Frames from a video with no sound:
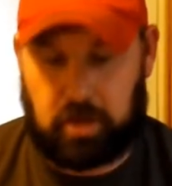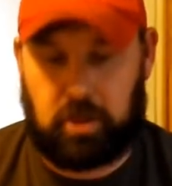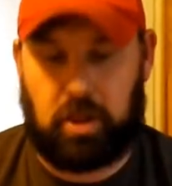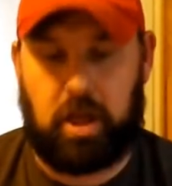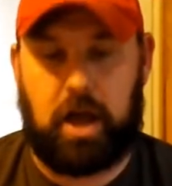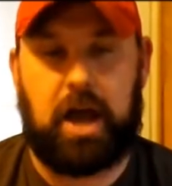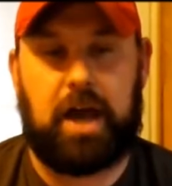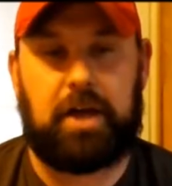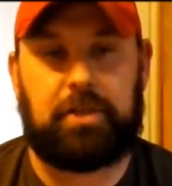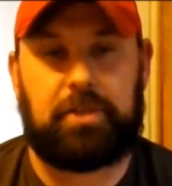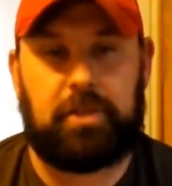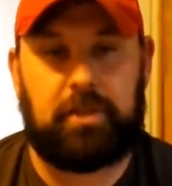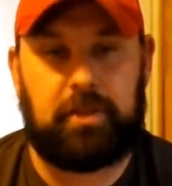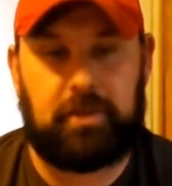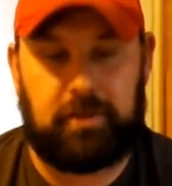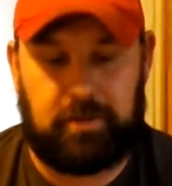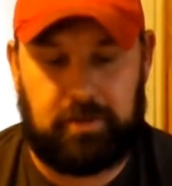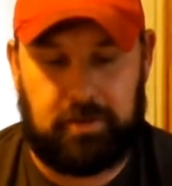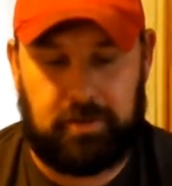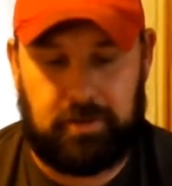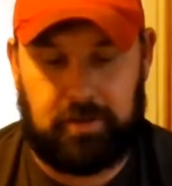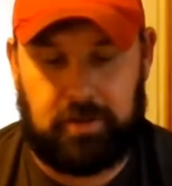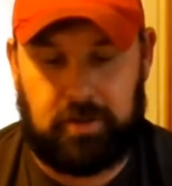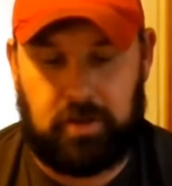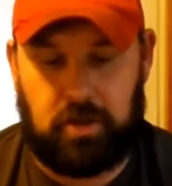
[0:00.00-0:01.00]
cloth.
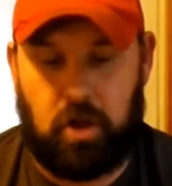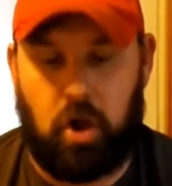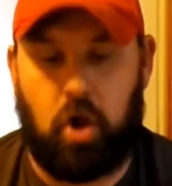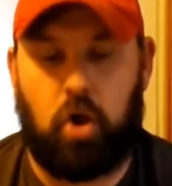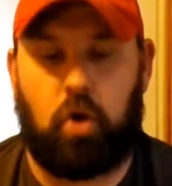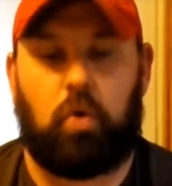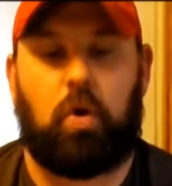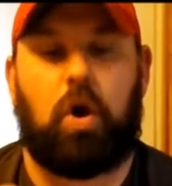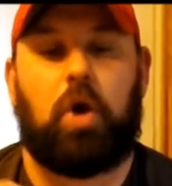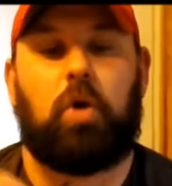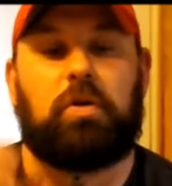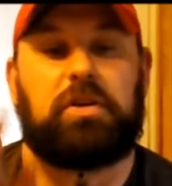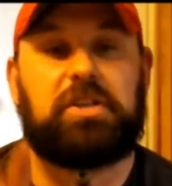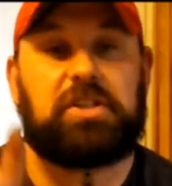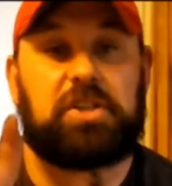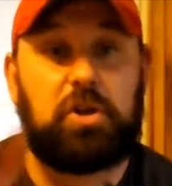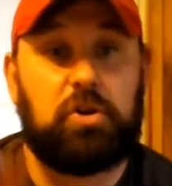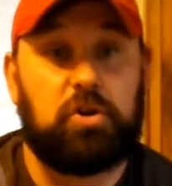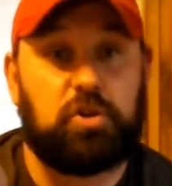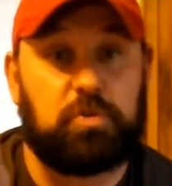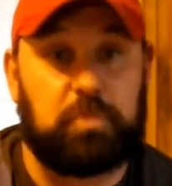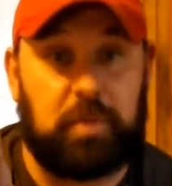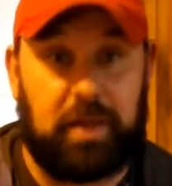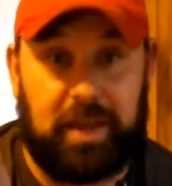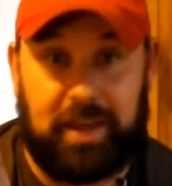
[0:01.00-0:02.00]
Oh,
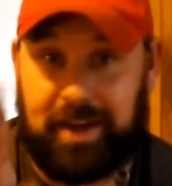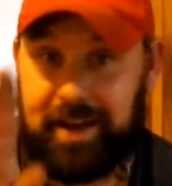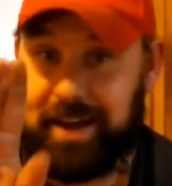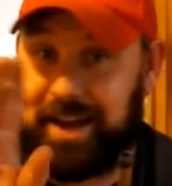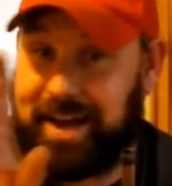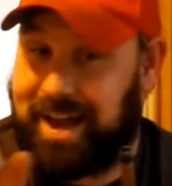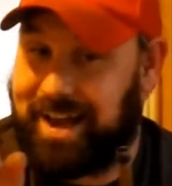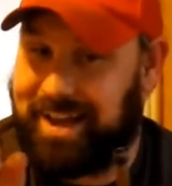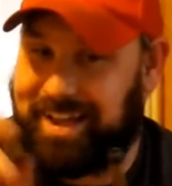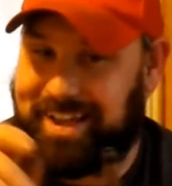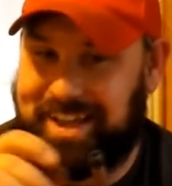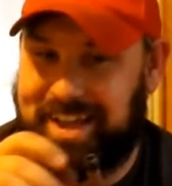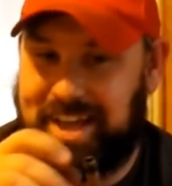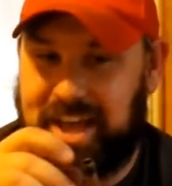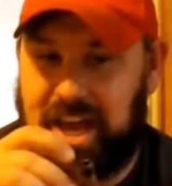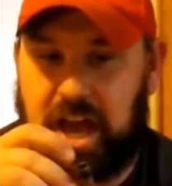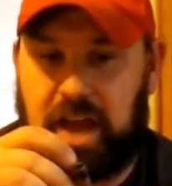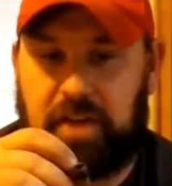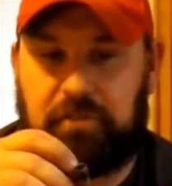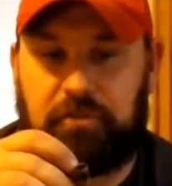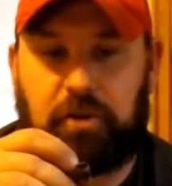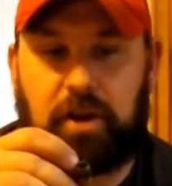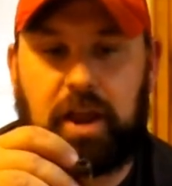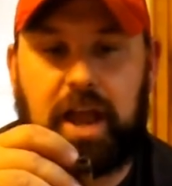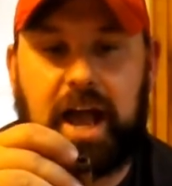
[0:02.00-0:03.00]
excuse me,
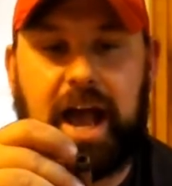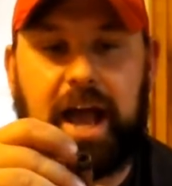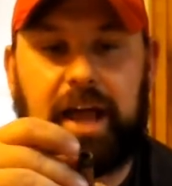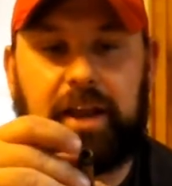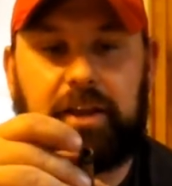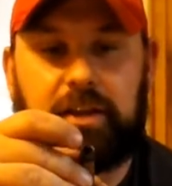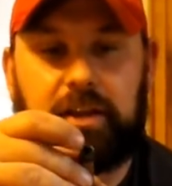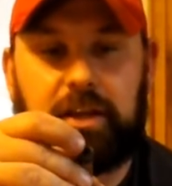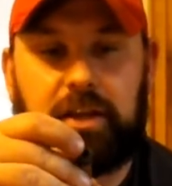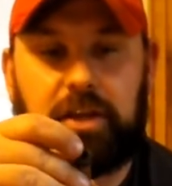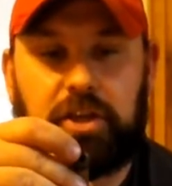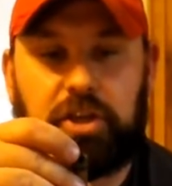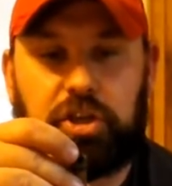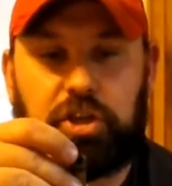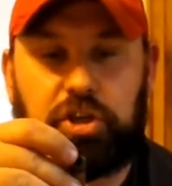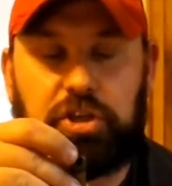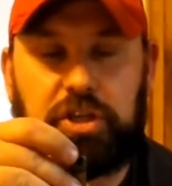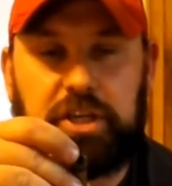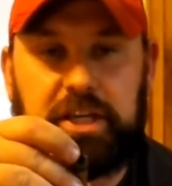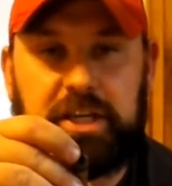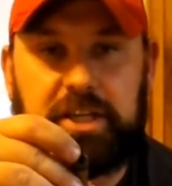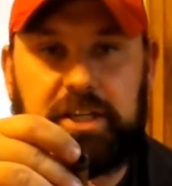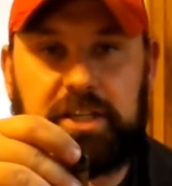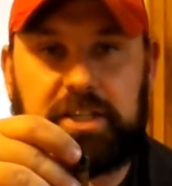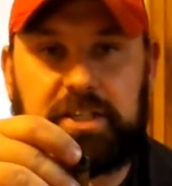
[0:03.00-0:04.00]
I forgot. You
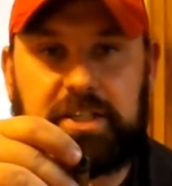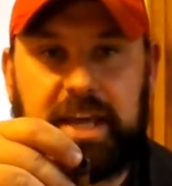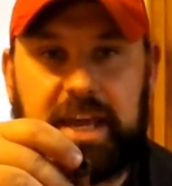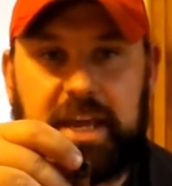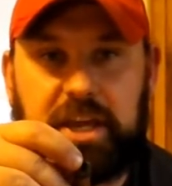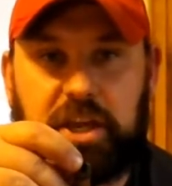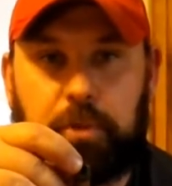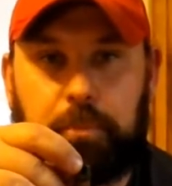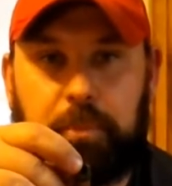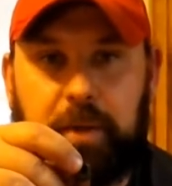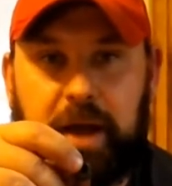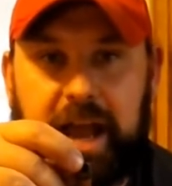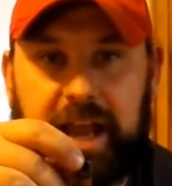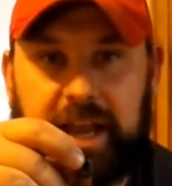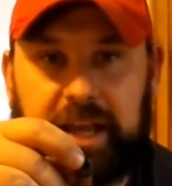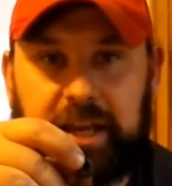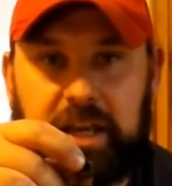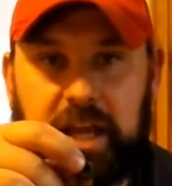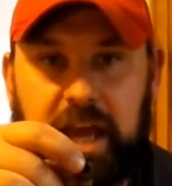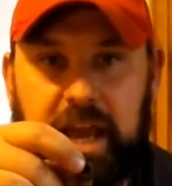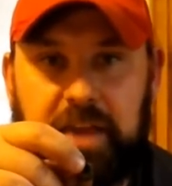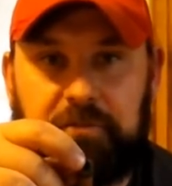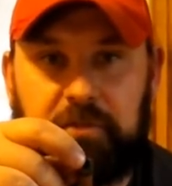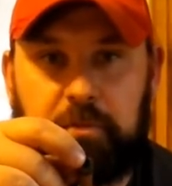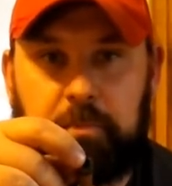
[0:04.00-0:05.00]
need to take your pocket
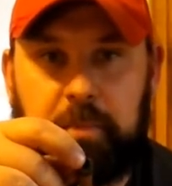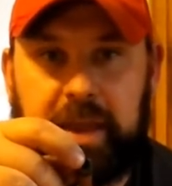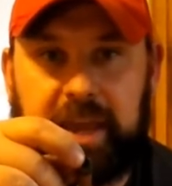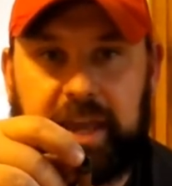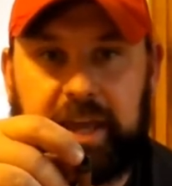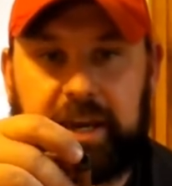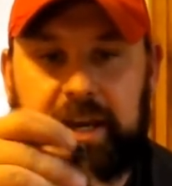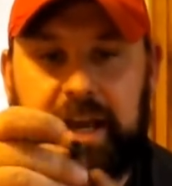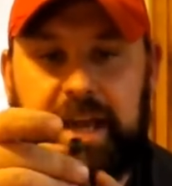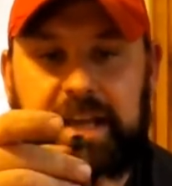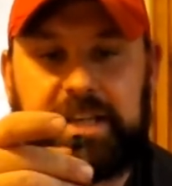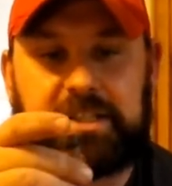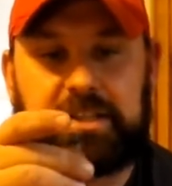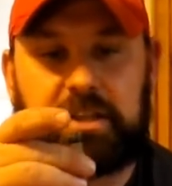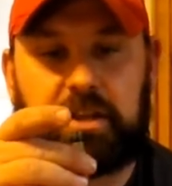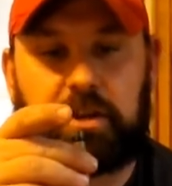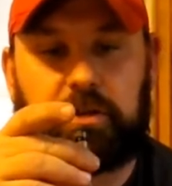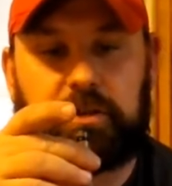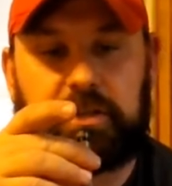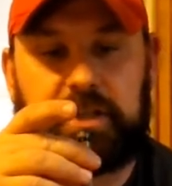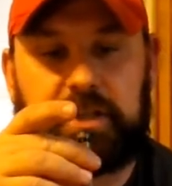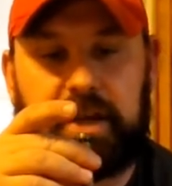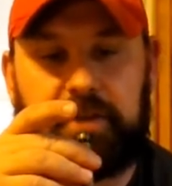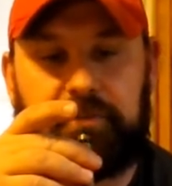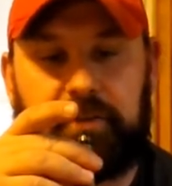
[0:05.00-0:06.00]
knife and make a nice
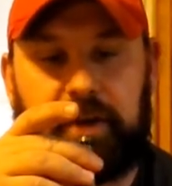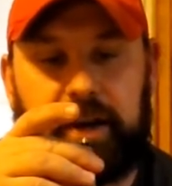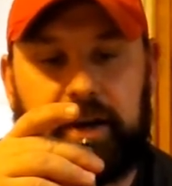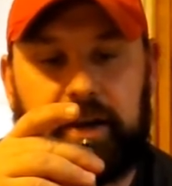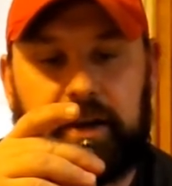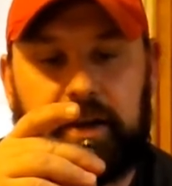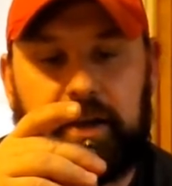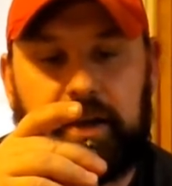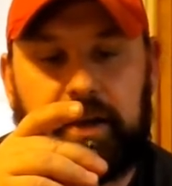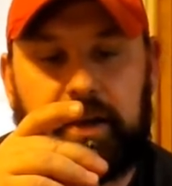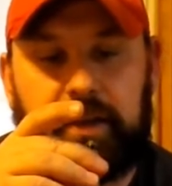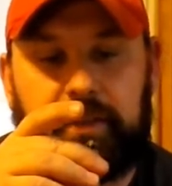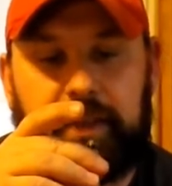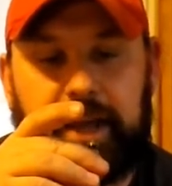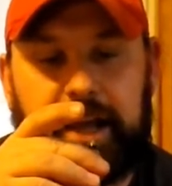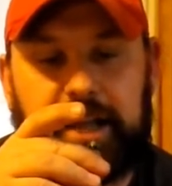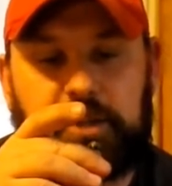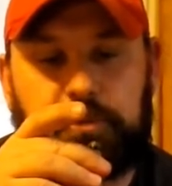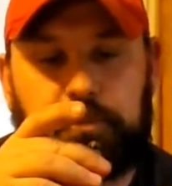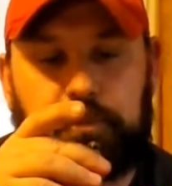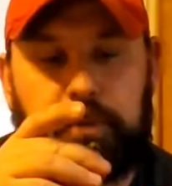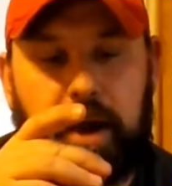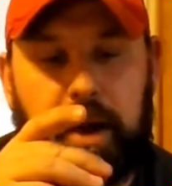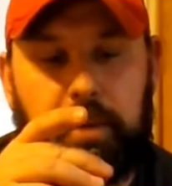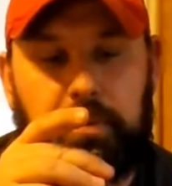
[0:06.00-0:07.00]
little divot.
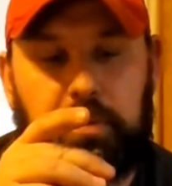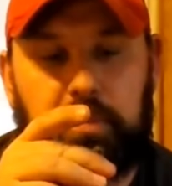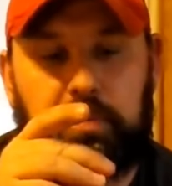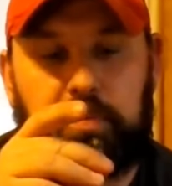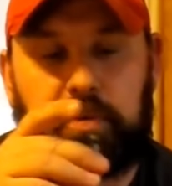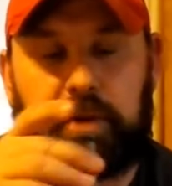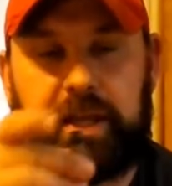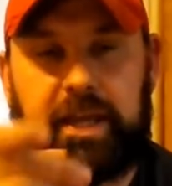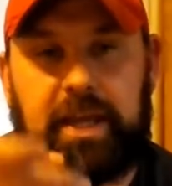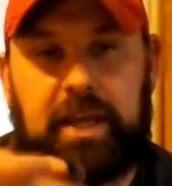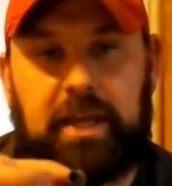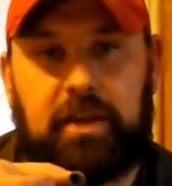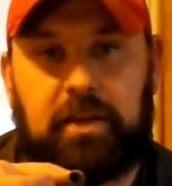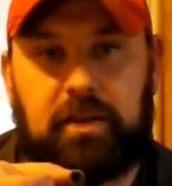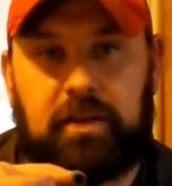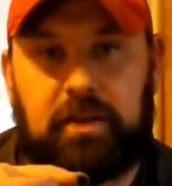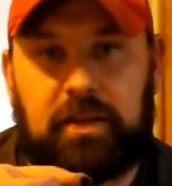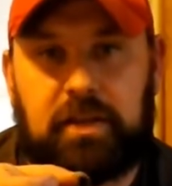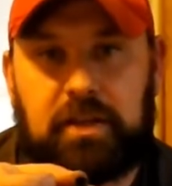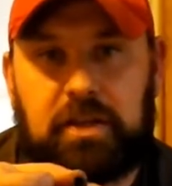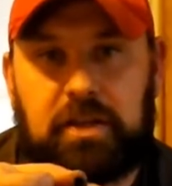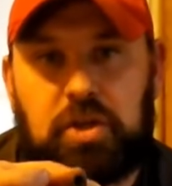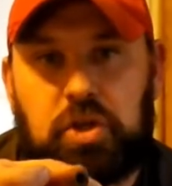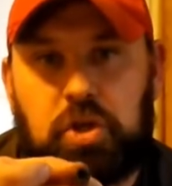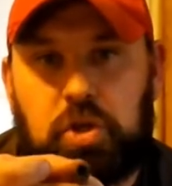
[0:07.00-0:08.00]
That's probably
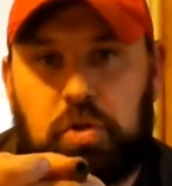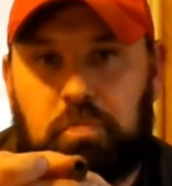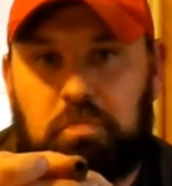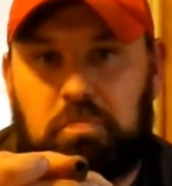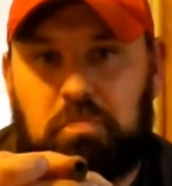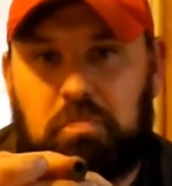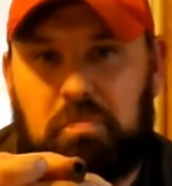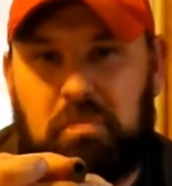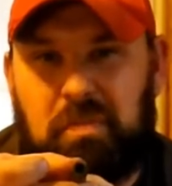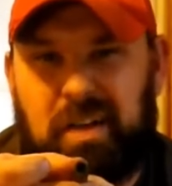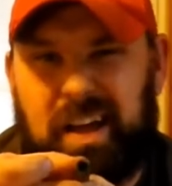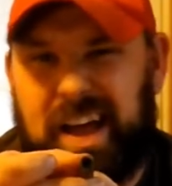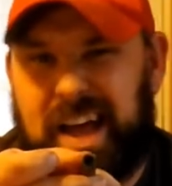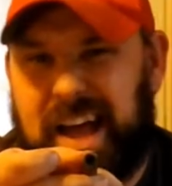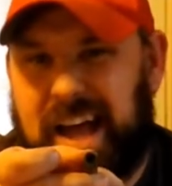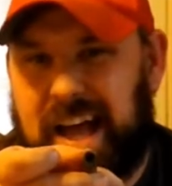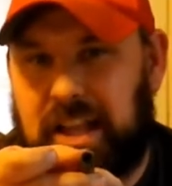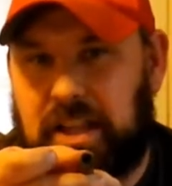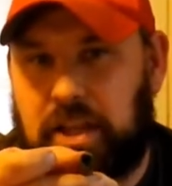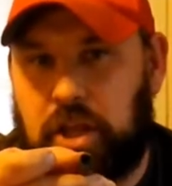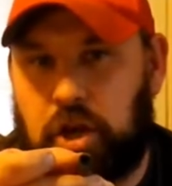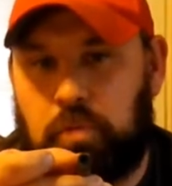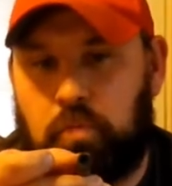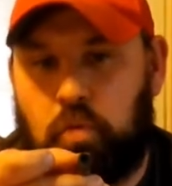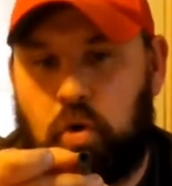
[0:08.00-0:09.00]

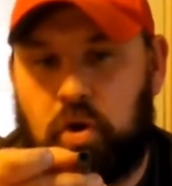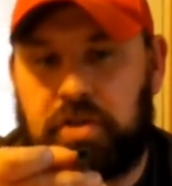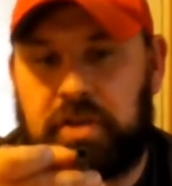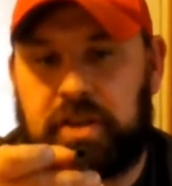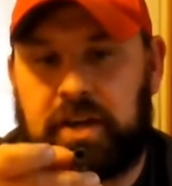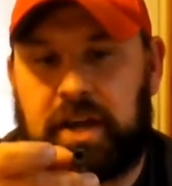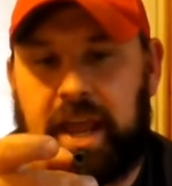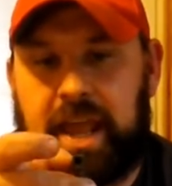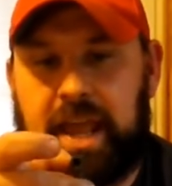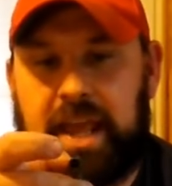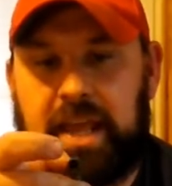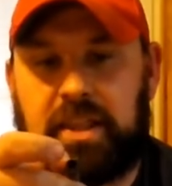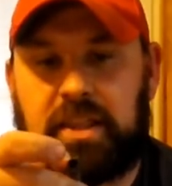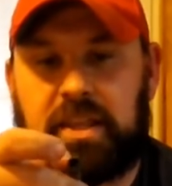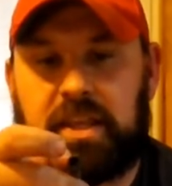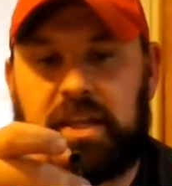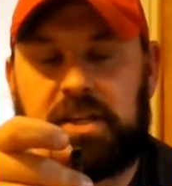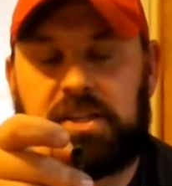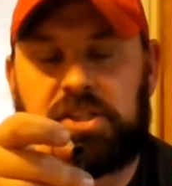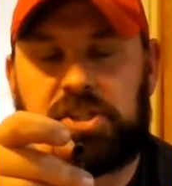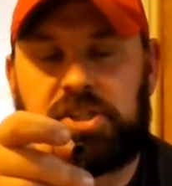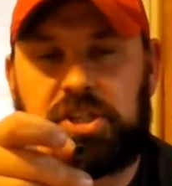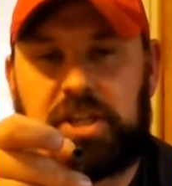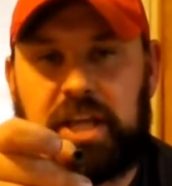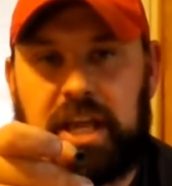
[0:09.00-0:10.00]
a little more than an 1/8
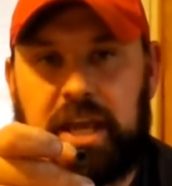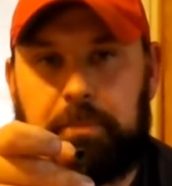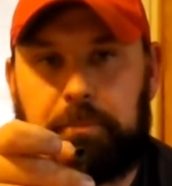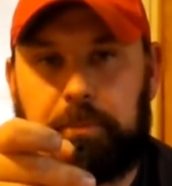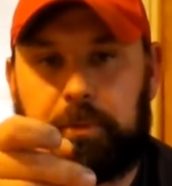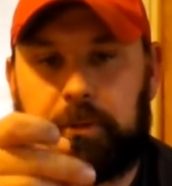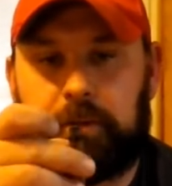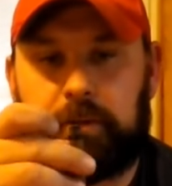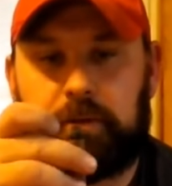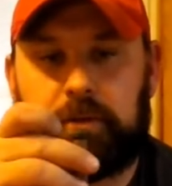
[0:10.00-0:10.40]
inch deep,